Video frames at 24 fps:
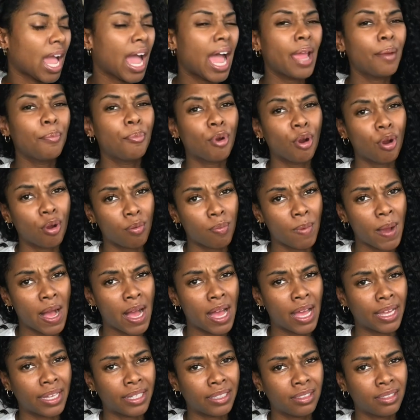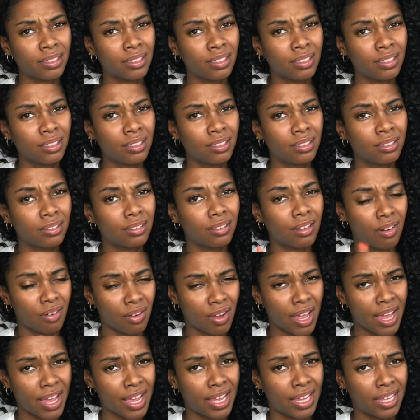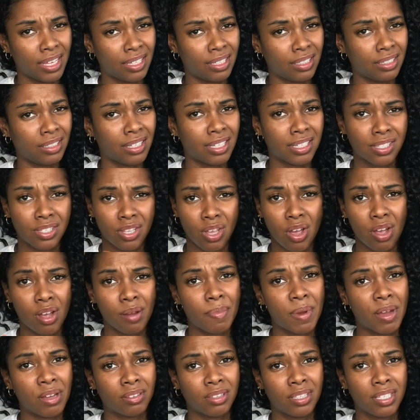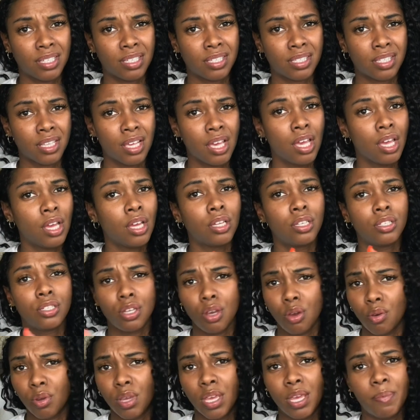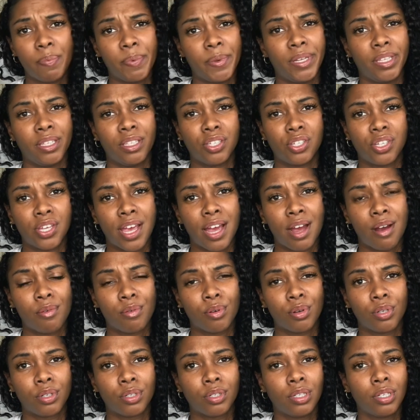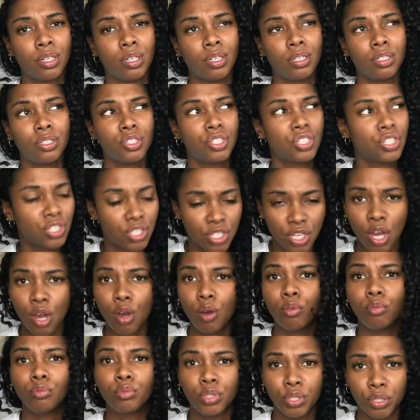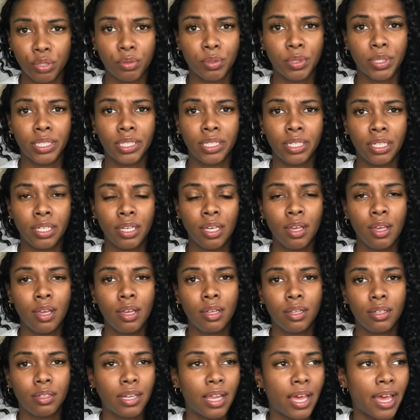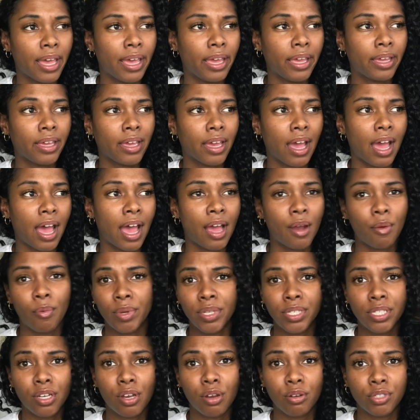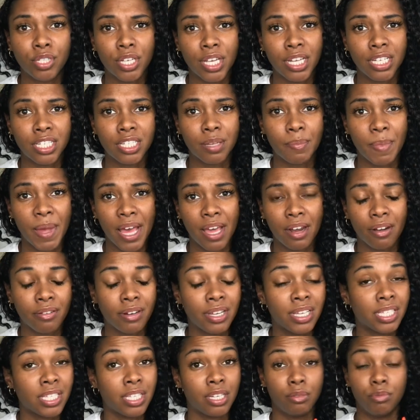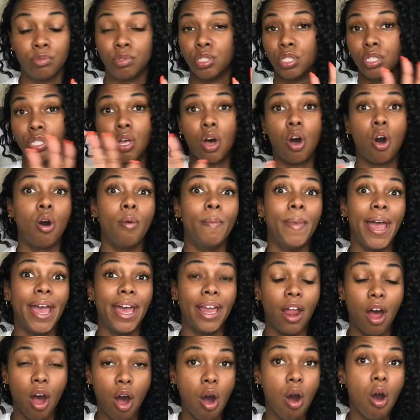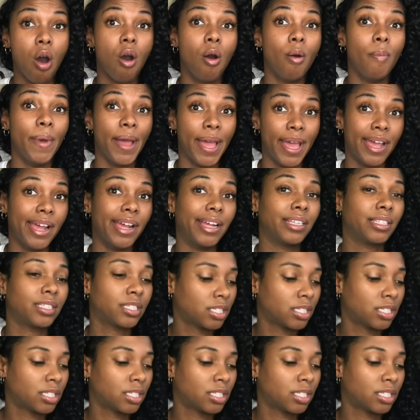I broke mine. Okay, let's talk about this. Don't keep it in the shower. Just don't do it. Like I went to go change the batteries and it was just all bad, all bad.